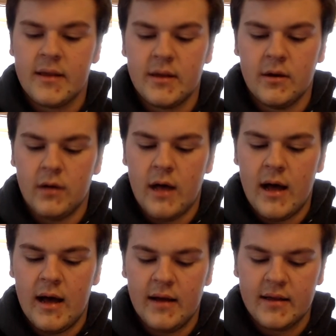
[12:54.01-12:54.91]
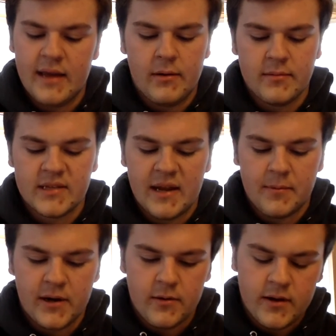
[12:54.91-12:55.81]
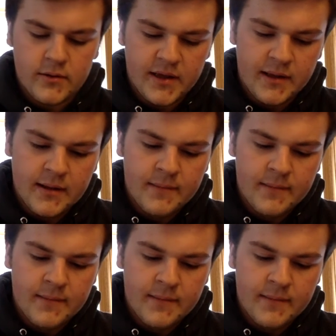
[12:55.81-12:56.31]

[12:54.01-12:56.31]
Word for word: You'll uh, get what I'm saying pretty quickly.